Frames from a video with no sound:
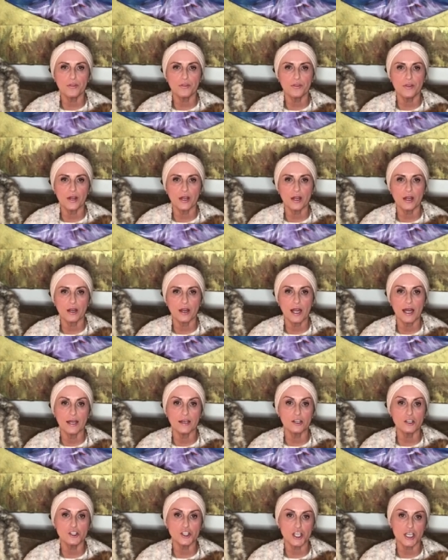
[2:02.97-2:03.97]
their
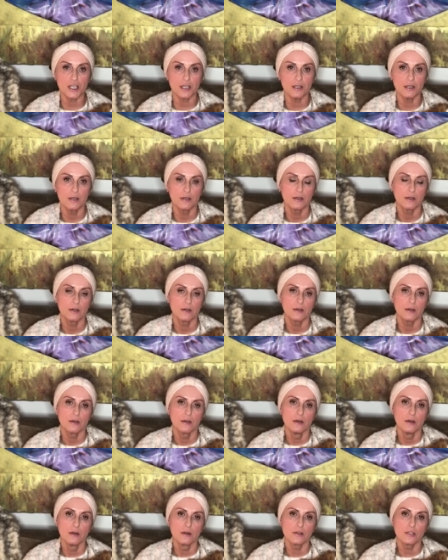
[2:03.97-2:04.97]
energy,
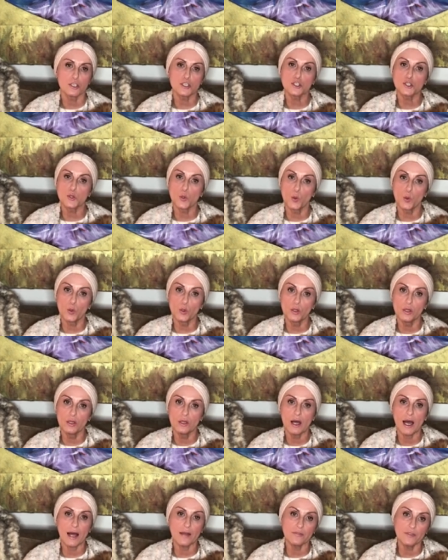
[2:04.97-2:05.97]
their soul,
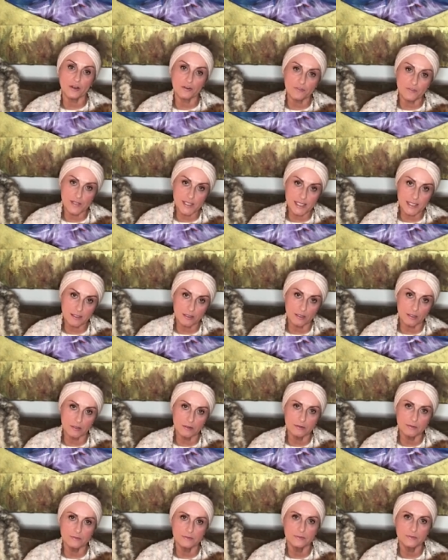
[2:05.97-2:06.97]
and their physical,
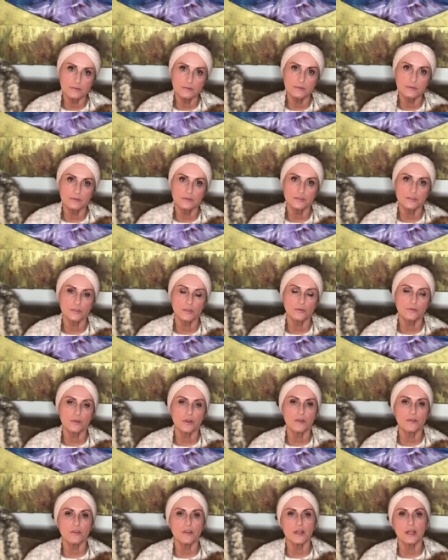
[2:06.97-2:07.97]
so
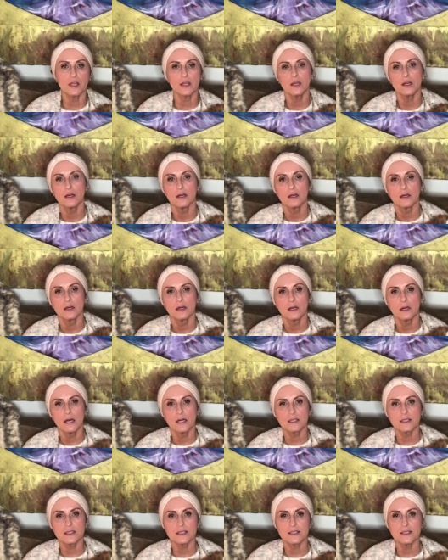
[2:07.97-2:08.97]
that they
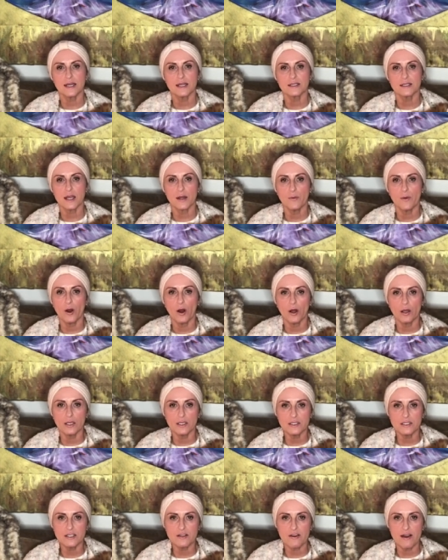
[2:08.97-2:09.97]
understand how it all
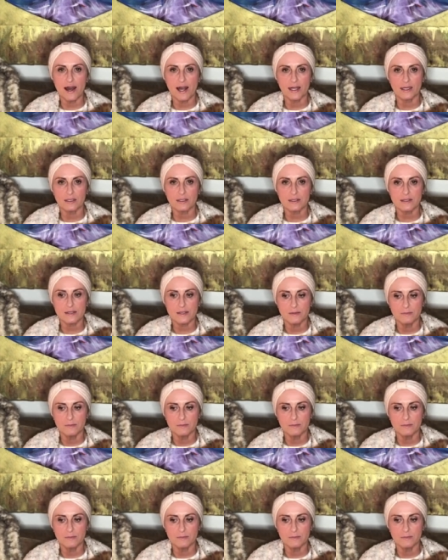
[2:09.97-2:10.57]
interacts.